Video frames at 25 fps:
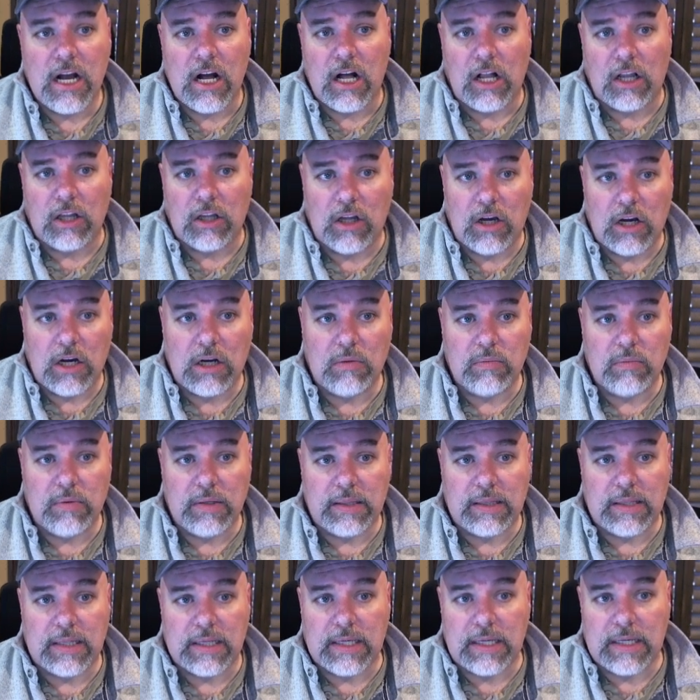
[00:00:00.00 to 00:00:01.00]
Along
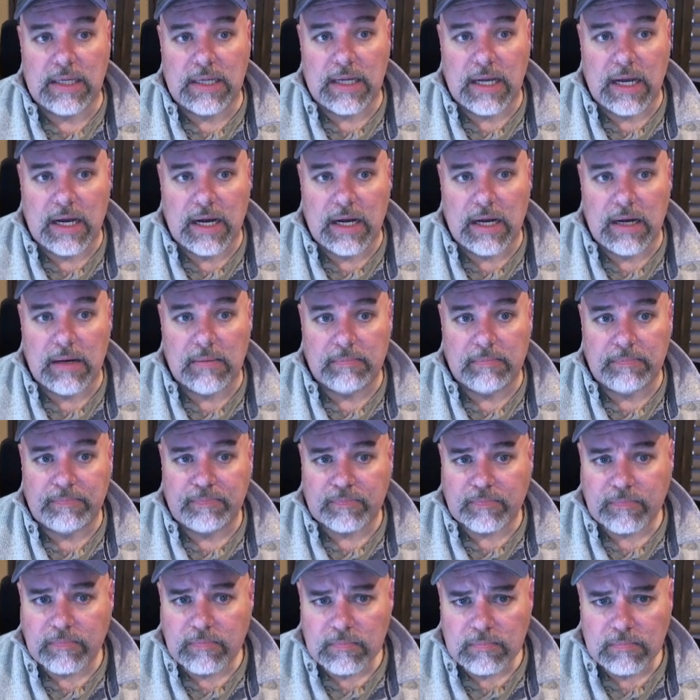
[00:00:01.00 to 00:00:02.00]
with the
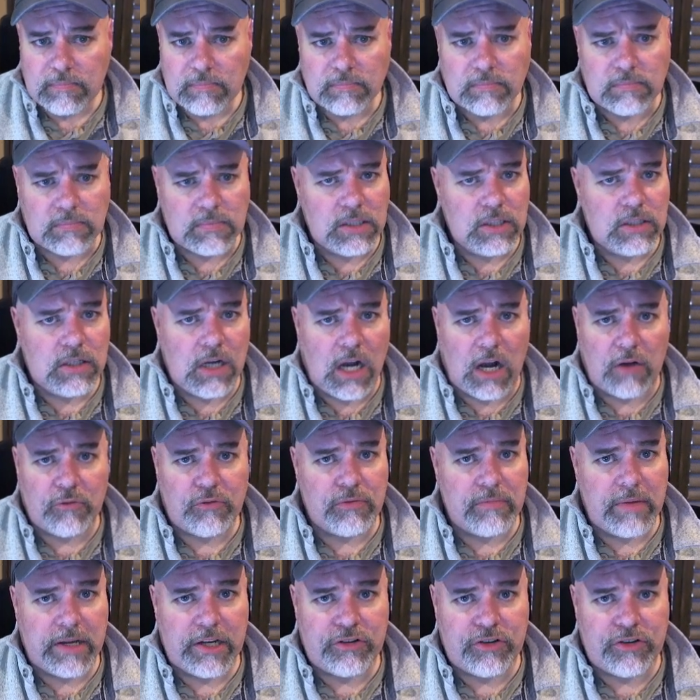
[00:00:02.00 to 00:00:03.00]

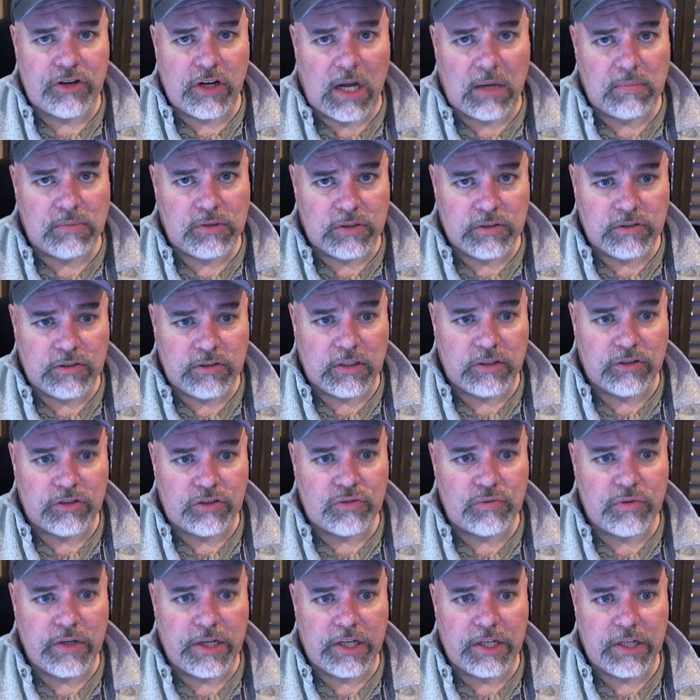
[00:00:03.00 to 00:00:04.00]
confirmation options on
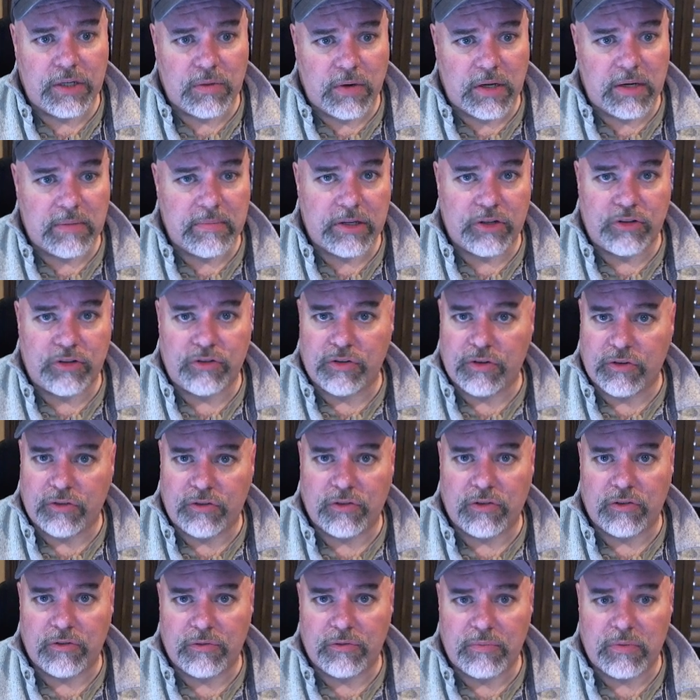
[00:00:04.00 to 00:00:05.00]
screen, you want to make sure you
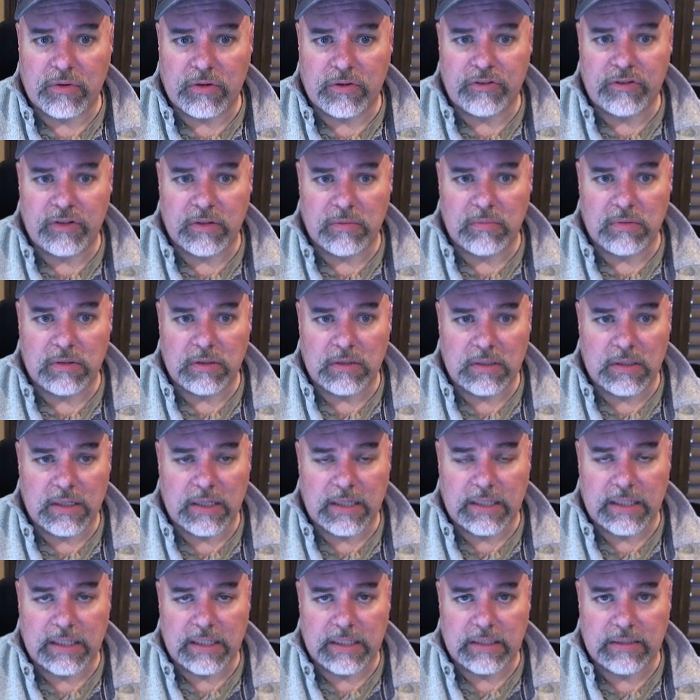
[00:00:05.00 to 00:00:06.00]
sort of put a
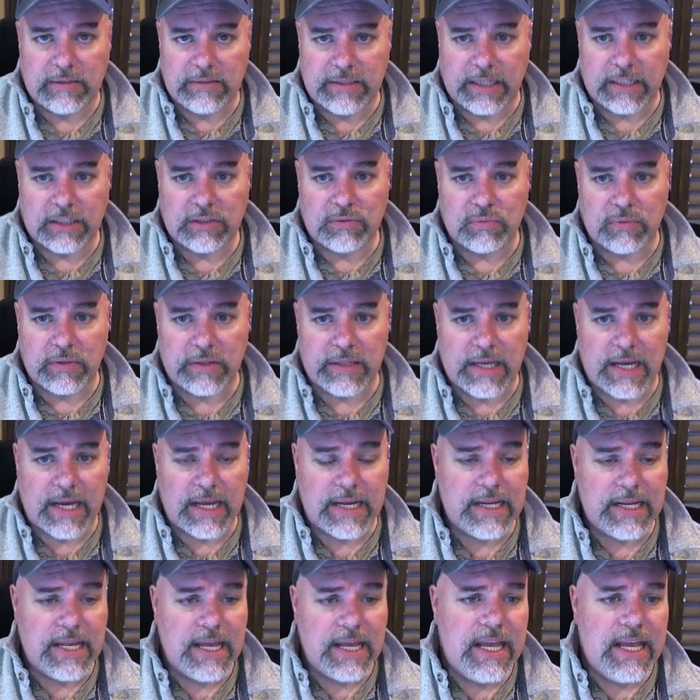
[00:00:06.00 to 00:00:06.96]
similar text with that.